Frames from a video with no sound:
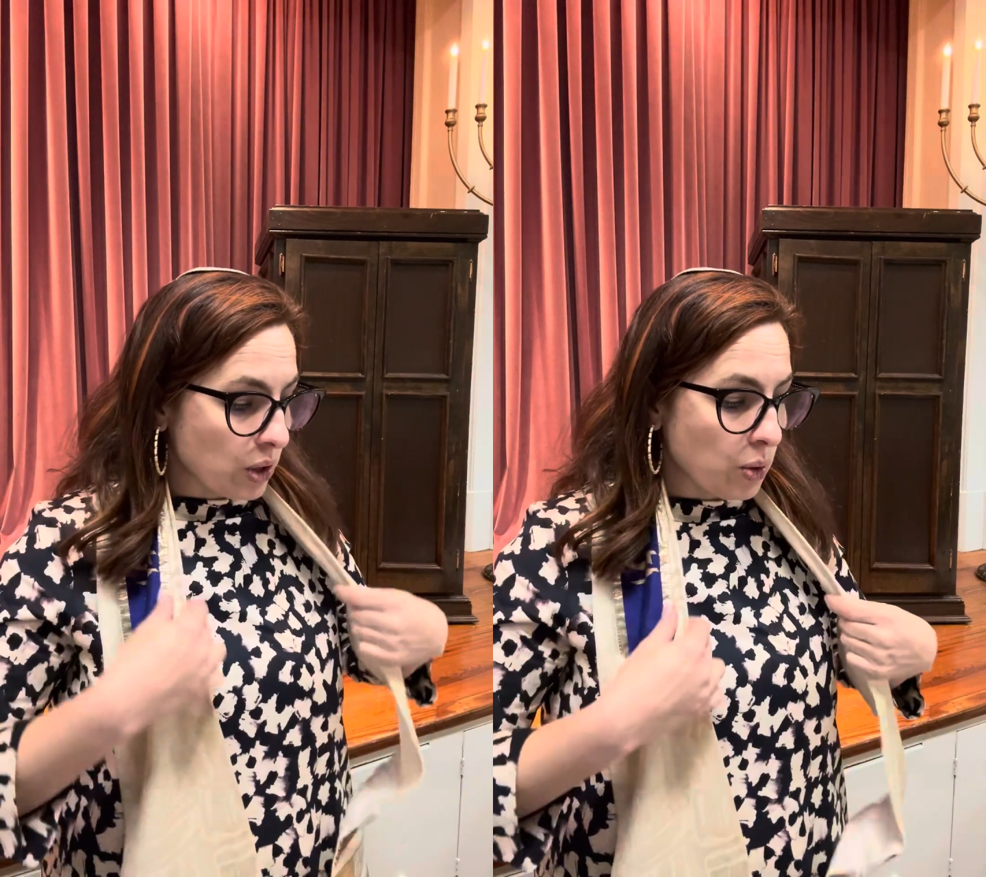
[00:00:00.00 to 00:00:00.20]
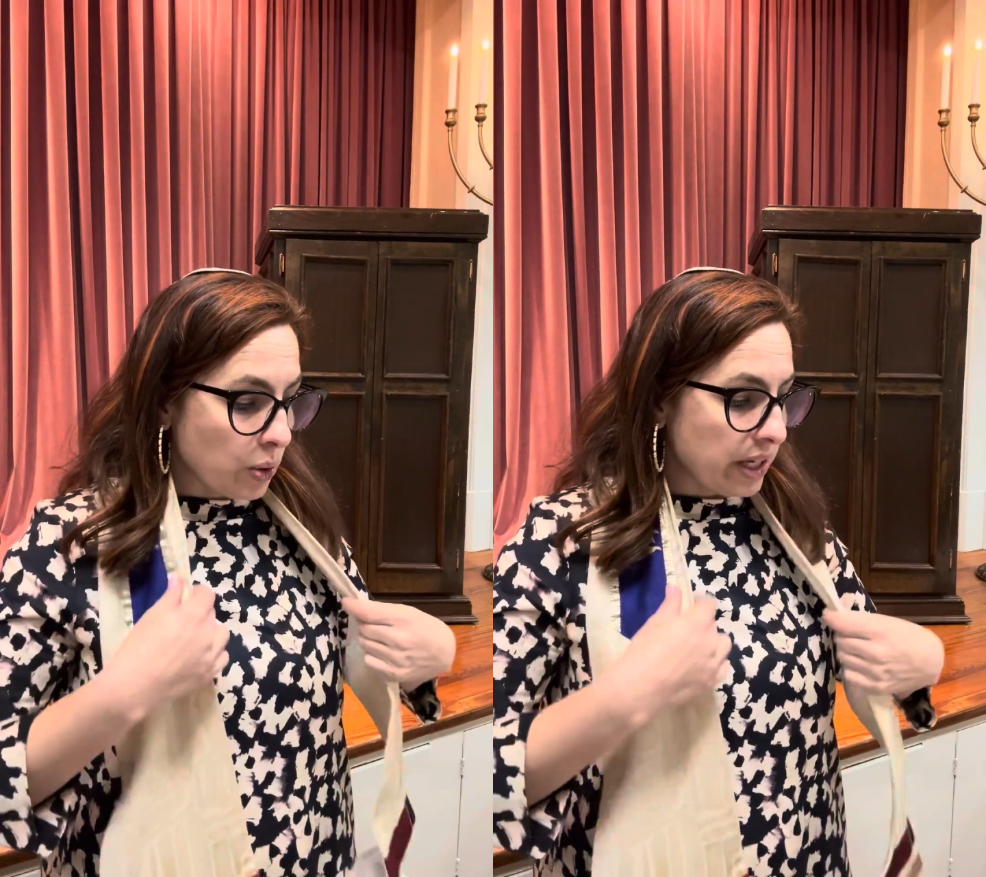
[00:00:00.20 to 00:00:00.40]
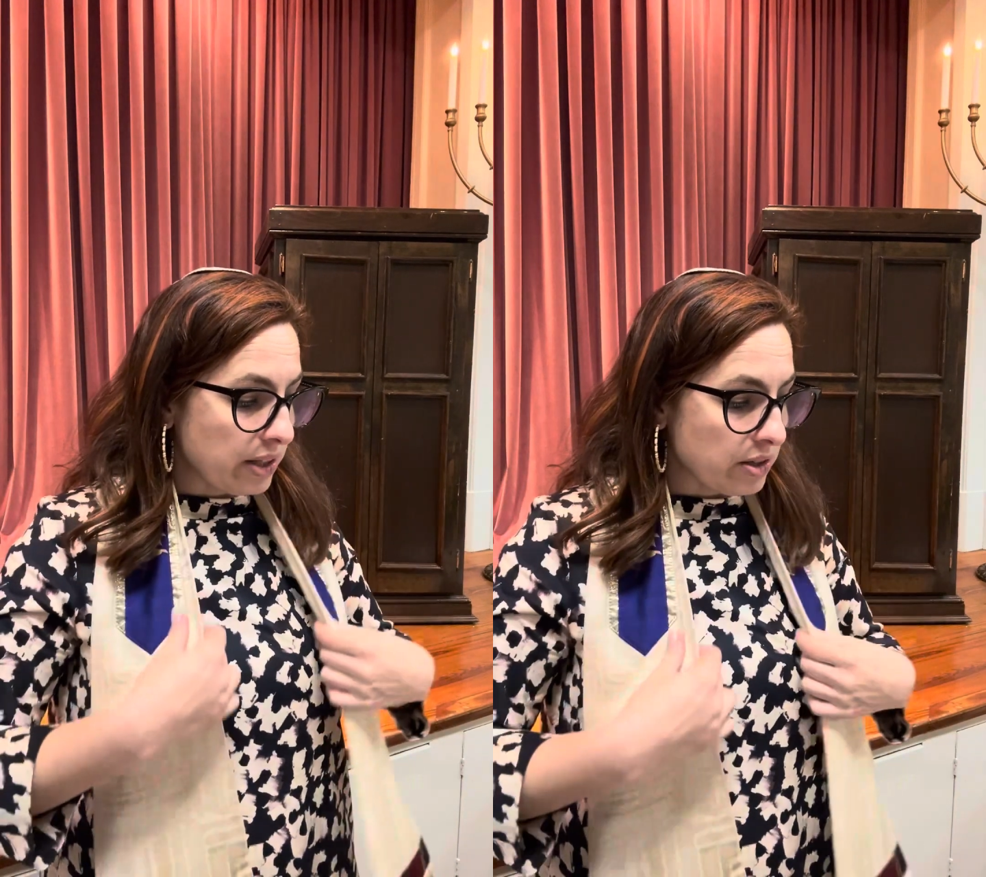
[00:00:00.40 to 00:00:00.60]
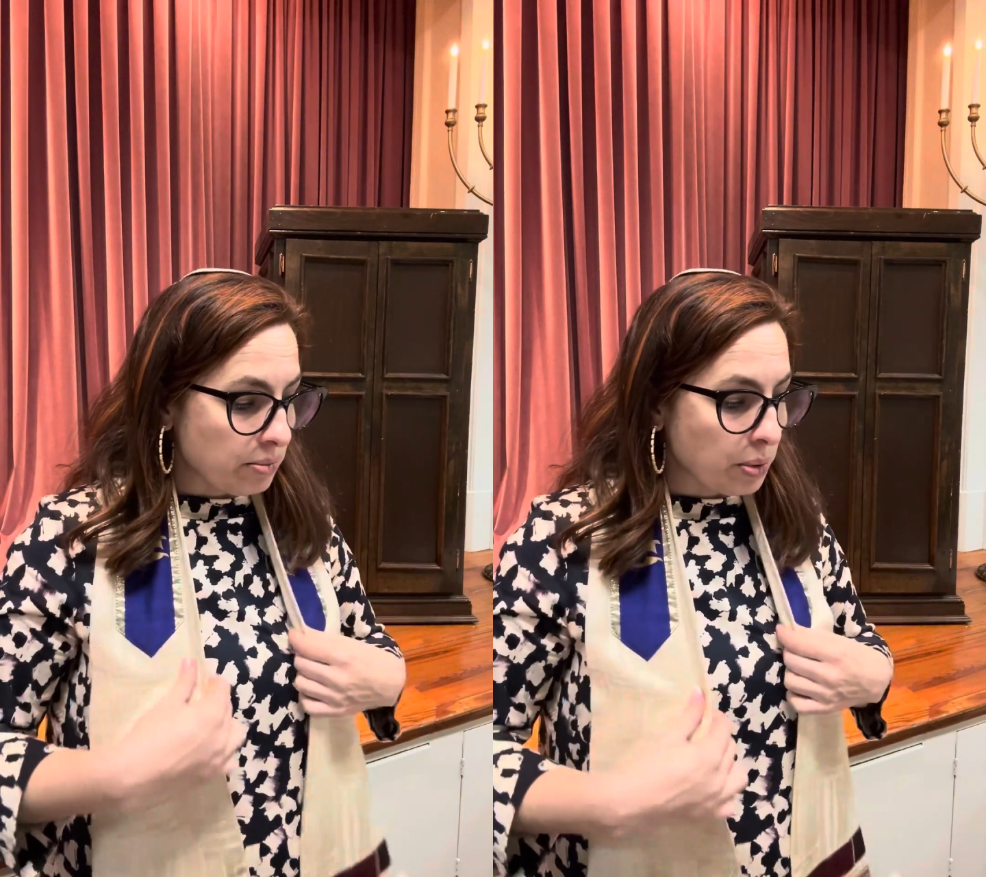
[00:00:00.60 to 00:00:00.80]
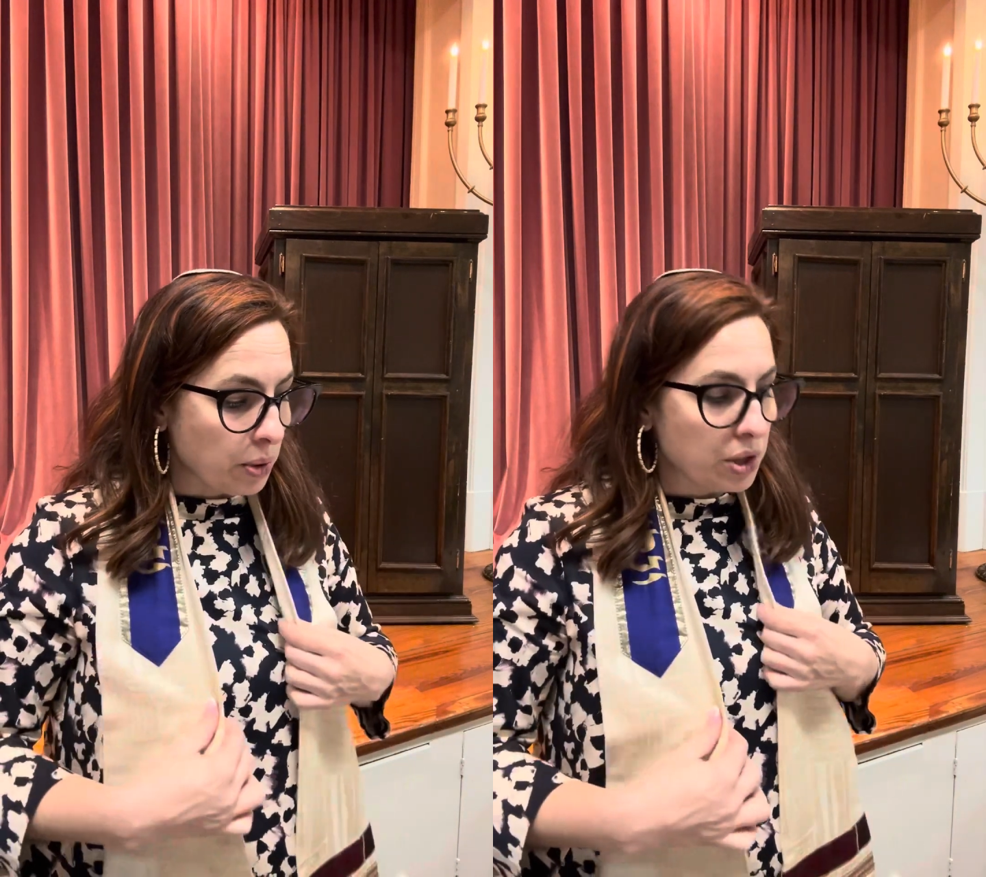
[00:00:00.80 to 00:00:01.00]
coins and
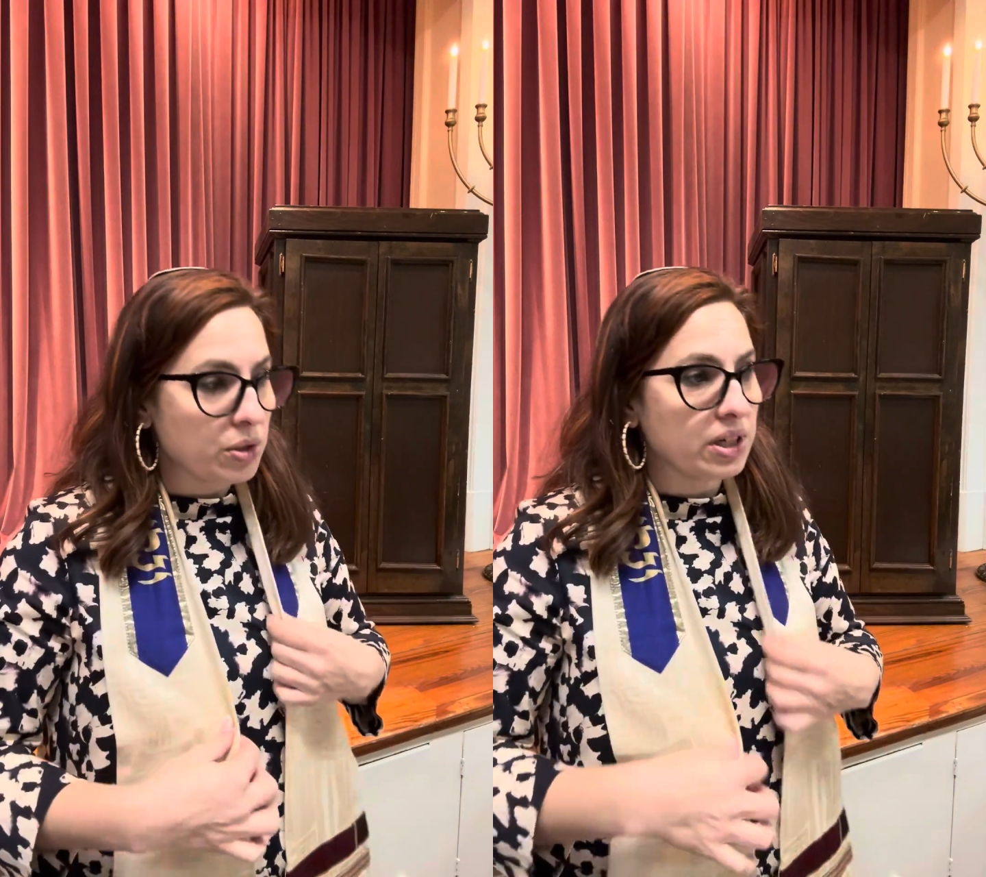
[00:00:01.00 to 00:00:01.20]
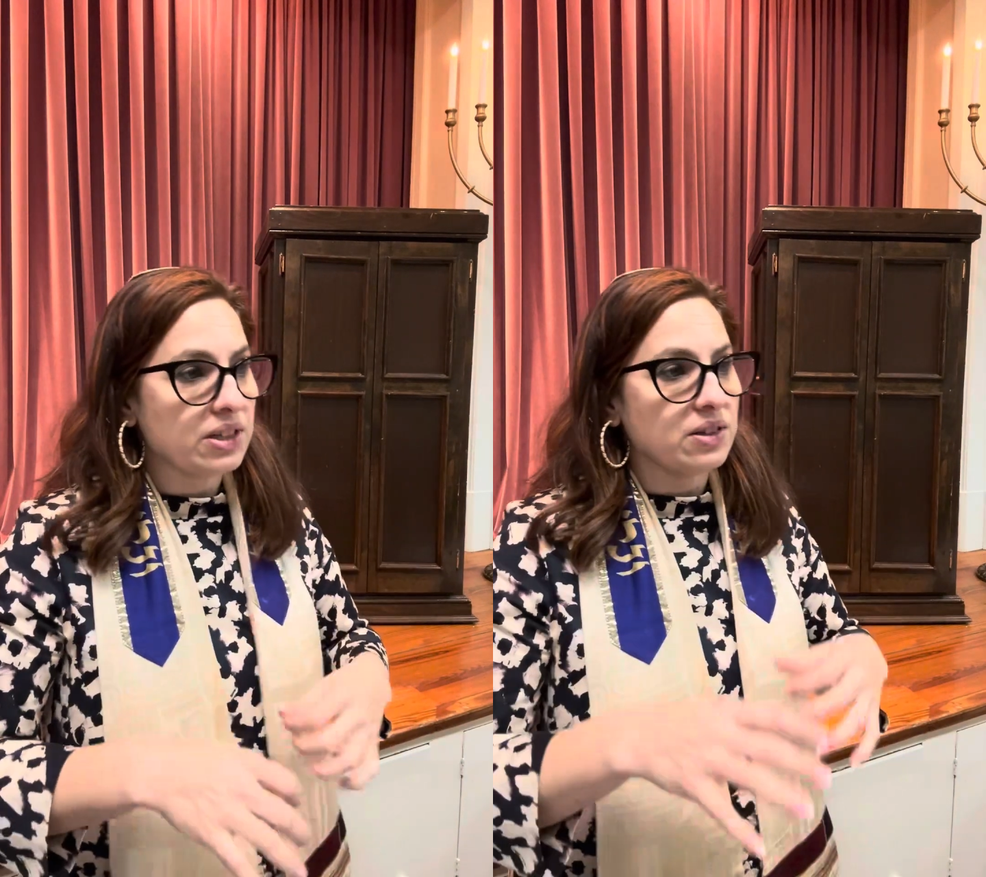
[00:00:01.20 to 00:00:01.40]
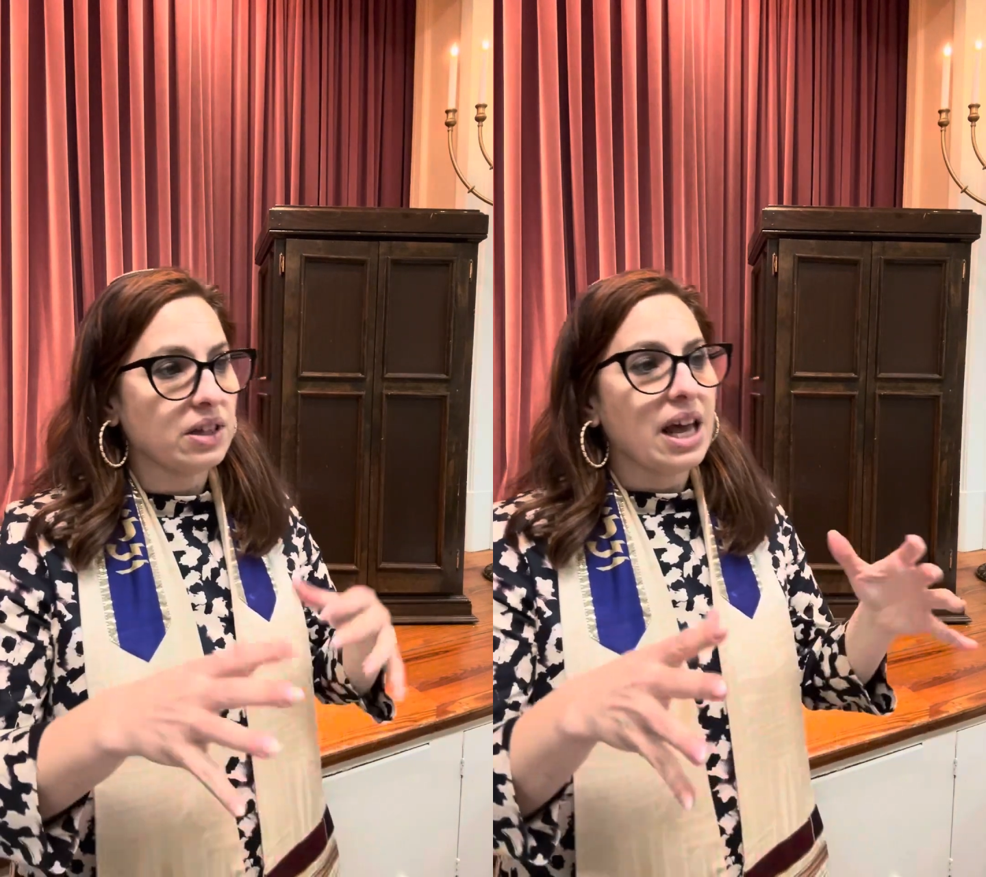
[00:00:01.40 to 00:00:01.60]
portraits and